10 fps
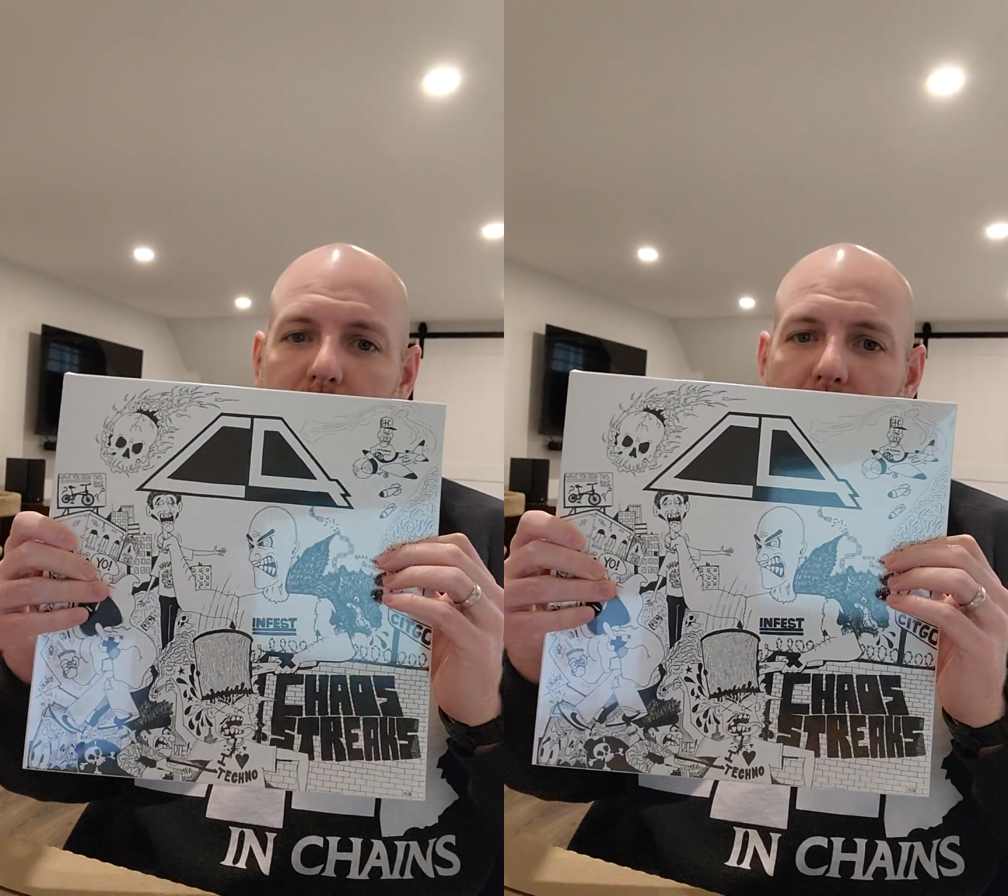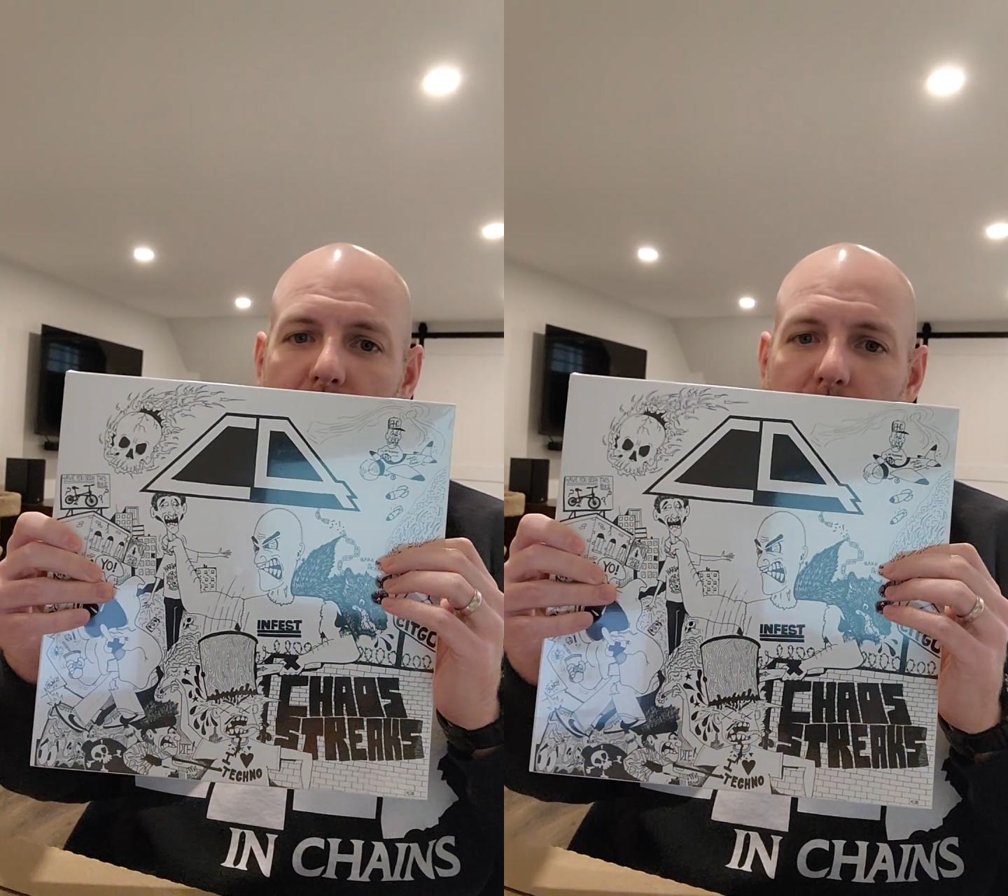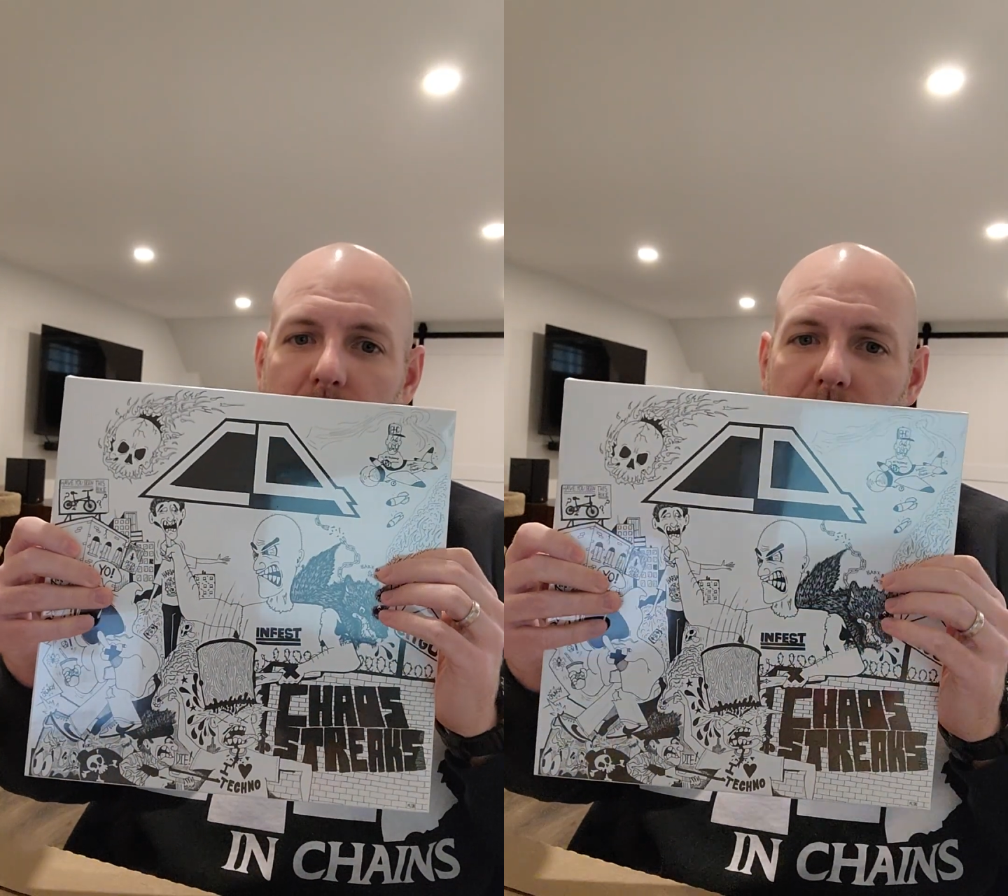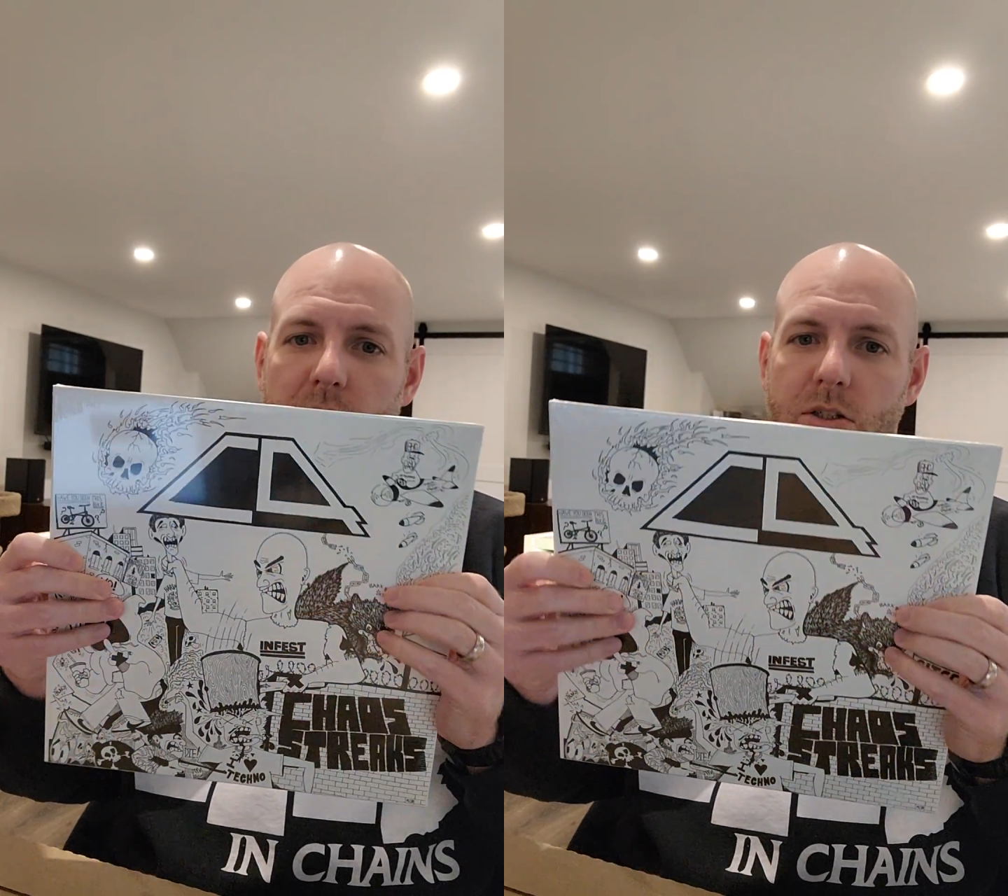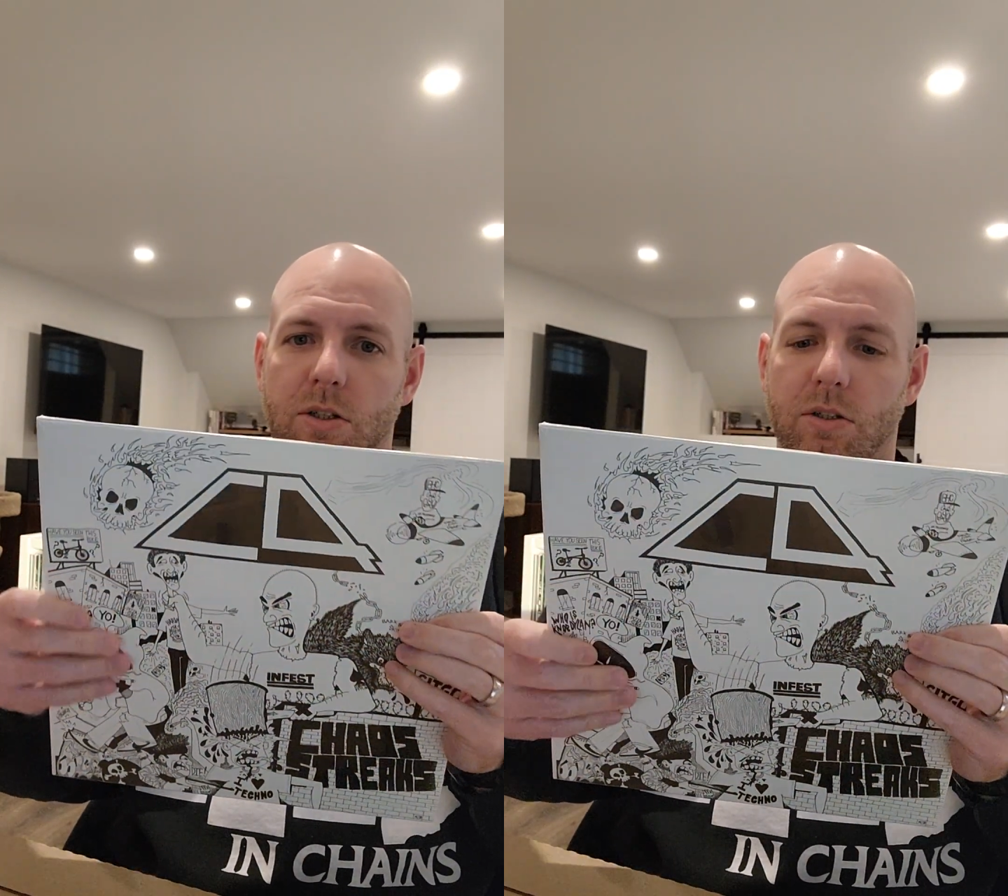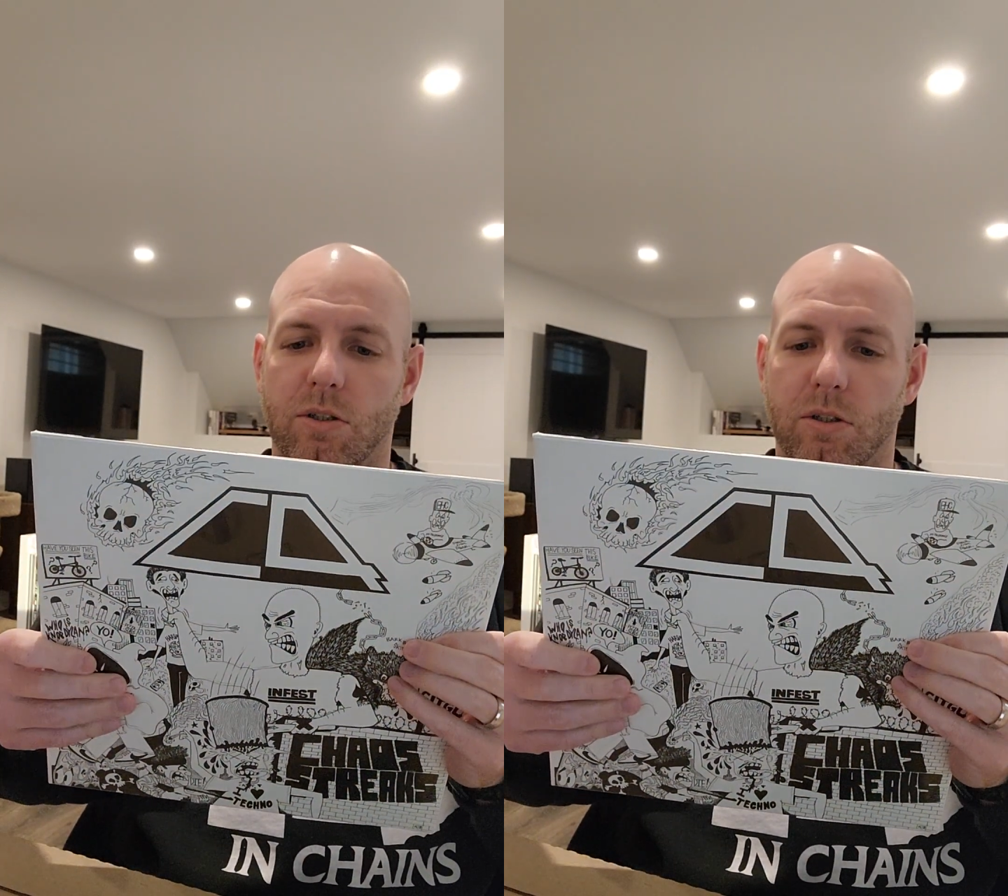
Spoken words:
trying to pay attention